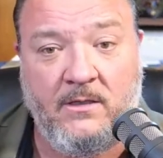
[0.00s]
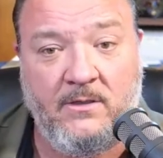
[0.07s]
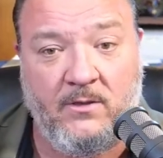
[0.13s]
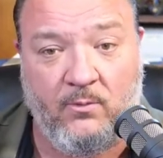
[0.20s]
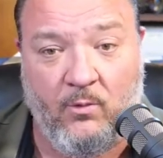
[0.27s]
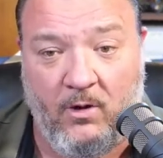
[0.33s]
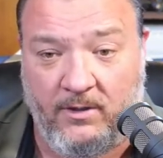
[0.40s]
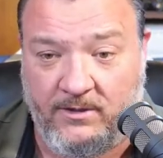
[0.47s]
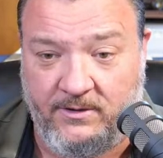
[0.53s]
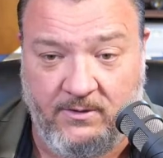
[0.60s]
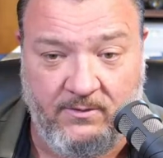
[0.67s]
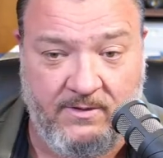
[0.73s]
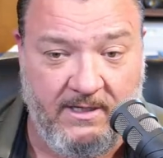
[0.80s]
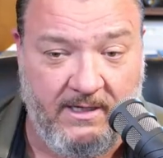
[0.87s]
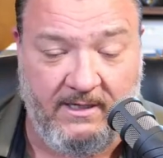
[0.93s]
You want to do
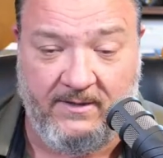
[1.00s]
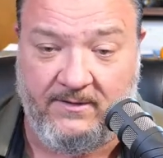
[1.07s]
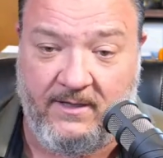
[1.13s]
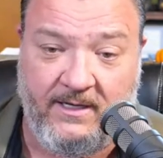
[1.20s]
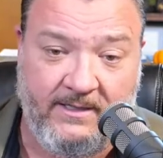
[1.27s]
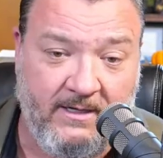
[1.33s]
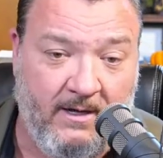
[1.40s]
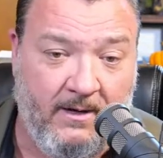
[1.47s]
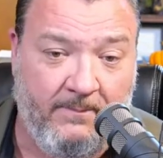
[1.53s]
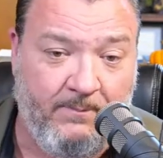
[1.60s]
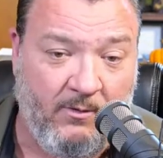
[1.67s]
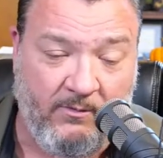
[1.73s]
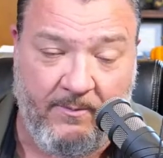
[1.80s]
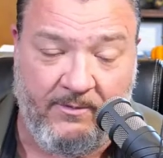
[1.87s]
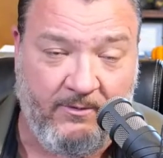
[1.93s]
things like a
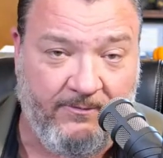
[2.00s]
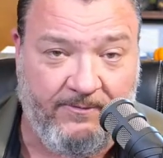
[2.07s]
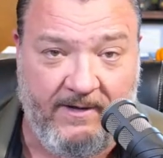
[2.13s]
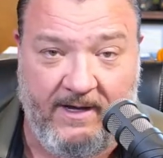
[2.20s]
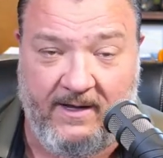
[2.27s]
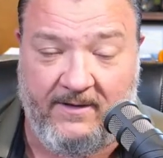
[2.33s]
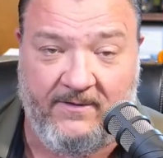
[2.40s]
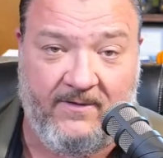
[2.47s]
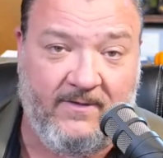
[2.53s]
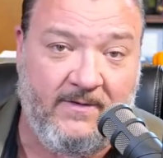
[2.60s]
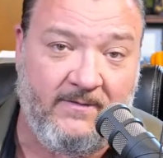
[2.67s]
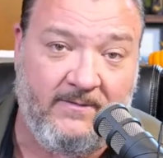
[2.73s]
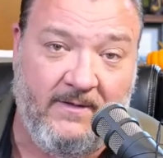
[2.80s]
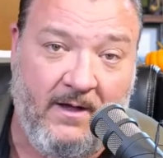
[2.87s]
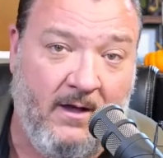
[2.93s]
perimeter fence
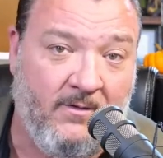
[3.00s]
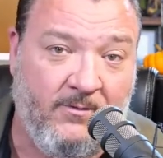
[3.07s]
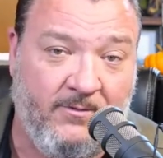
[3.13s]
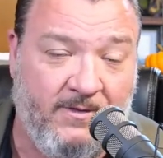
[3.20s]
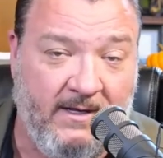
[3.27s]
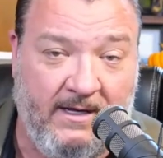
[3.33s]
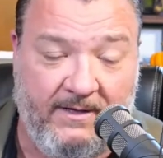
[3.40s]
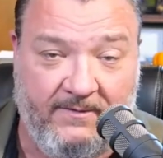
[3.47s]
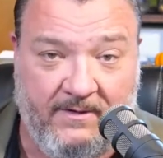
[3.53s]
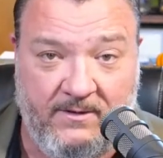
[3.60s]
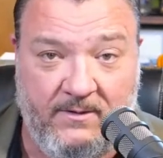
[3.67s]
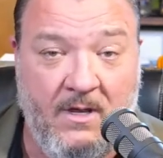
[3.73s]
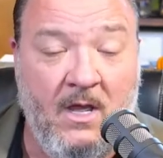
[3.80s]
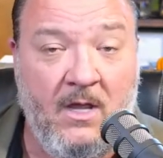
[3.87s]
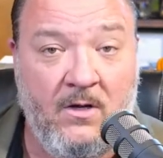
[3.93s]
and other things,
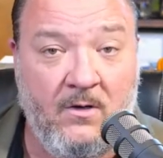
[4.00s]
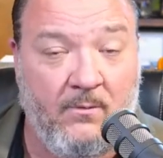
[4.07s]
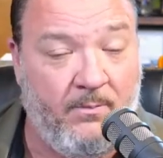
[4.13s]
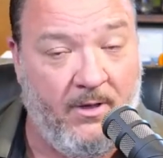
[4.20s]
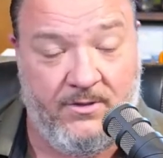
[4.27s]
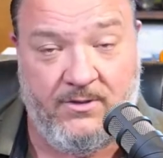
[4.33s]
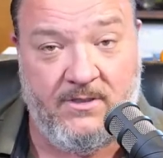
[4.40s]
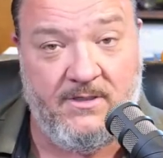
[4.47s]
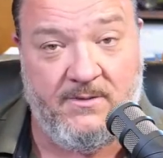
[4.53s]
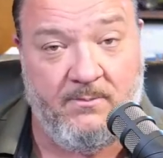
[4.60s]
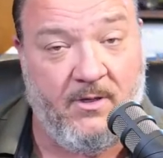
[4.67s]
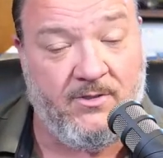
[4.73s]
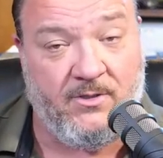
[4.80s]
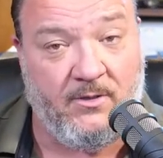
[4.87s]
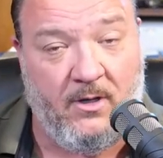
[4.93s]
and your budget is
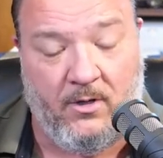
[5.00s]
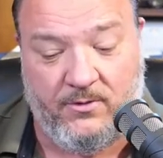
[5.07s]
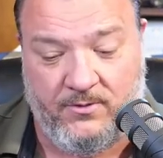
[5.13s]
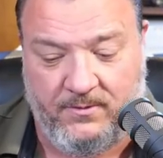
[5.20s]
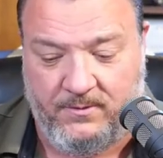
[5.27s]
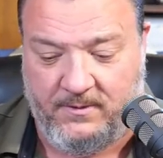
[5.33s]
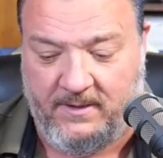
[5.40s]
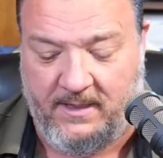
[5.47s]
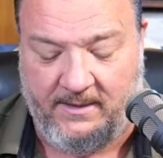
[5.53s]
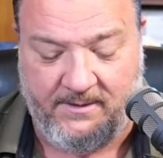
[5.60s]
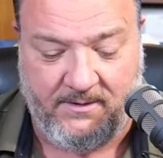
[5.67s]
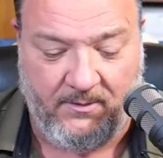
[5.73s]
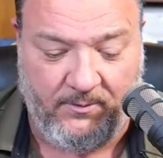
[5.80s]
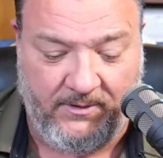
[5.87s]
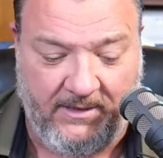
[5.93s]
much larger than that.
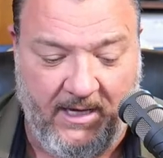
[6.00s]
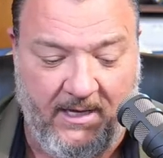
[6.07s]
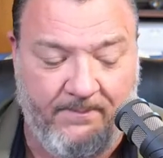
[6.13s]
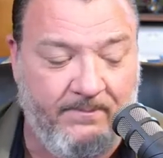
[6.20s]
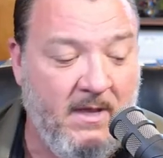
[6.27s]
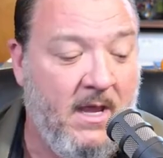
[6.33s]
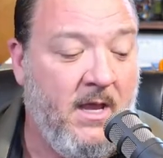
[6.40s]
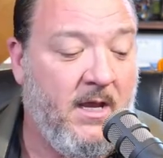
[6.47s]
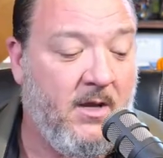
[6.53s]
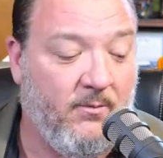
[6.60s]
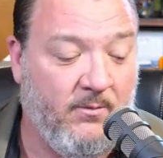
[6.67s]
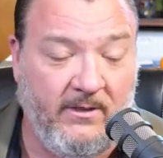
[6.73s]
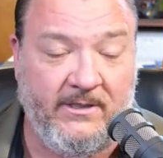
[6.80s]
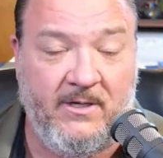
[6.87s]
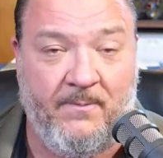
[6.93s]
So again, it
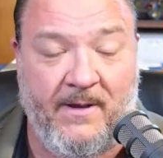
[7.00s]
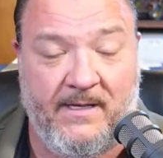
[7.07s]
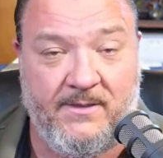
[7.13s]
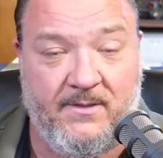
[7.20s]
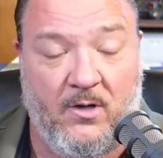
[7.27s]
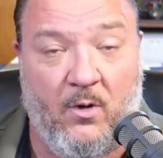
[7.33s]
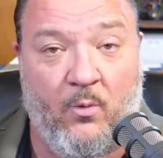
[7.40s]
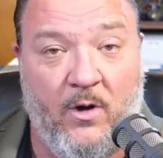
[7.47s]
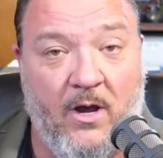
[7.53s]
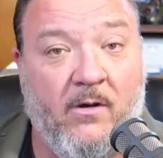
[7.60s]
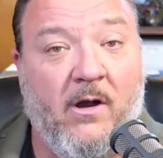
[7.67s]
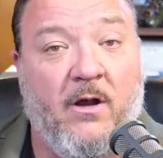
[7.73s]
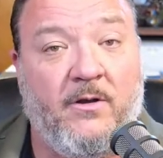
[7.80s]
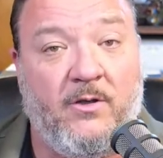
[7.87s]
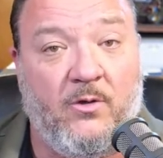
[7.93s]
really depends on
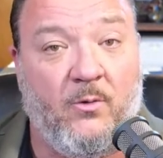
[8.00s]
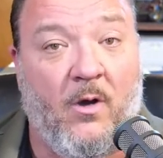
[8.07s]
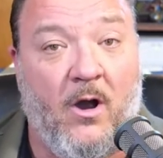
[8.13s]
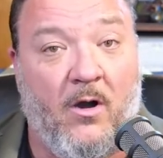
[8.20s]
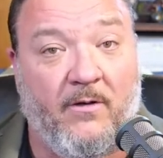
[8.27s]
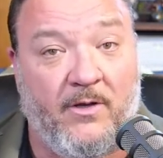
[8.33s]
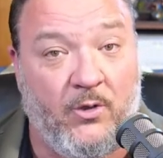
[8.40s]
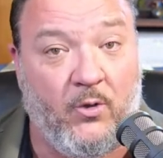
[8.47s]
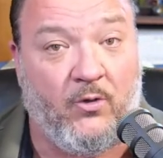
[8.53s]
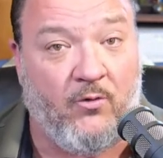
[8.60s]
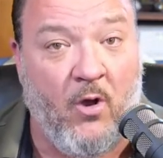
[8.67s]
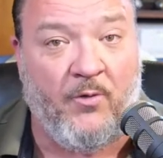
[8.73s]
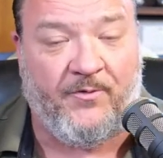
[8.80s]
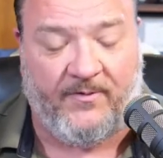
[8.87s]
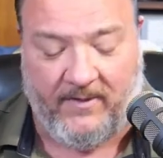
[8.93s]
where you are in your
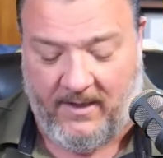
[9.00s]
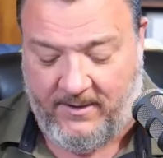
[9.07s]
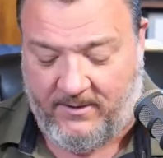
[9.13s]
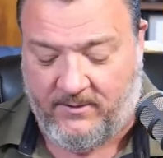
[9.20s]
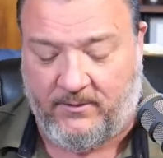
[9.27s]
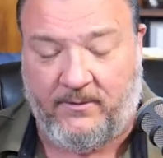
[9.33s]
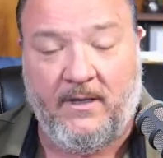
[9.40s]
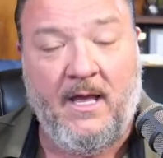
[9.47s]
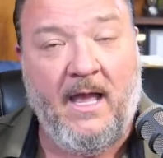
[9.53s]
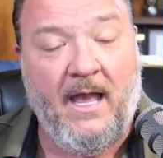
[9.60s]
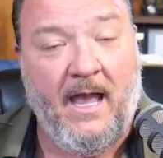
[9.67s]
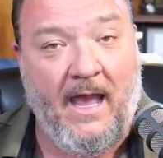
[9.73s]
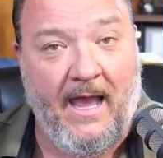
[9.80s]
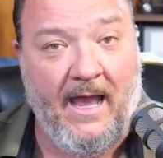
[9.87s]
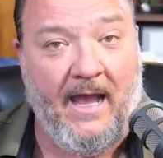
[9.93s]
growth cycle
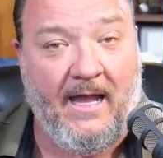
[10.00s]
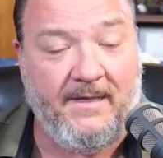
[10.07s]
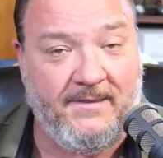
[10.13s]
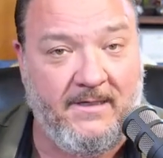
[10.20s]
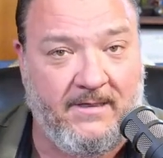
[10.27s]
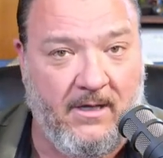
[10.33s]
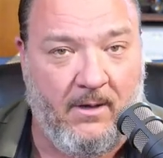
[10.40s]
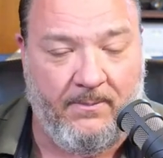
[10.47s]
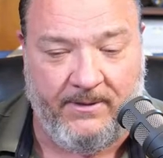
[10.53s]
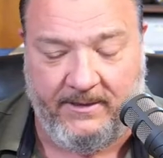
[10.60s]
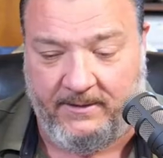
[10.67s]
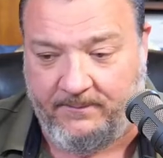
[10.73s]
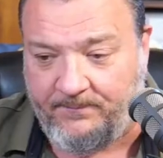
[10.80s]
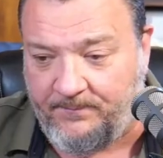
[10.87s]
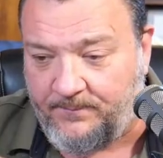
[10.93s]
as a company
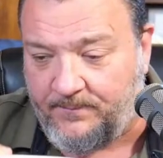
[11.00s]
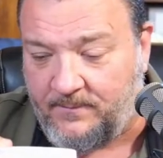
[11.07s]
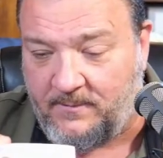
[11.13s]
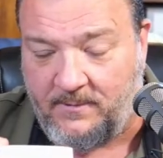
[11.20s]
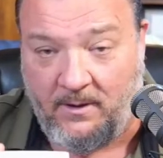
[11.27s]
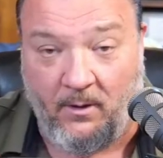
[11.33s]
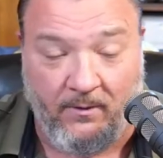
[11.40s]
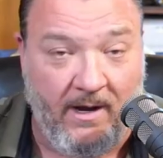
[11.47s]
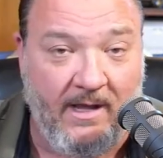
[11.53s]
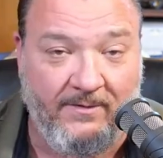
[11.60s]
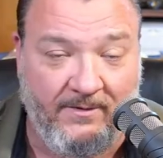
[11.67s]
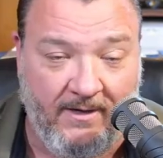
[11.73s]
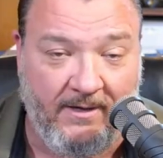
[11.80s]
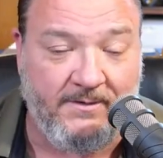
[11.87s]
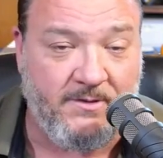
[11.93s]
or as
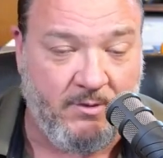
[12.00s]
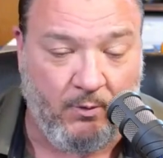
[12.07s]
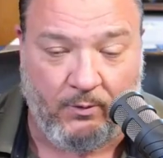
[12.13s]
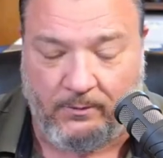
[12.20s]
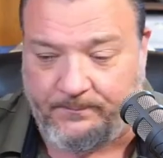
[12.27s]
a school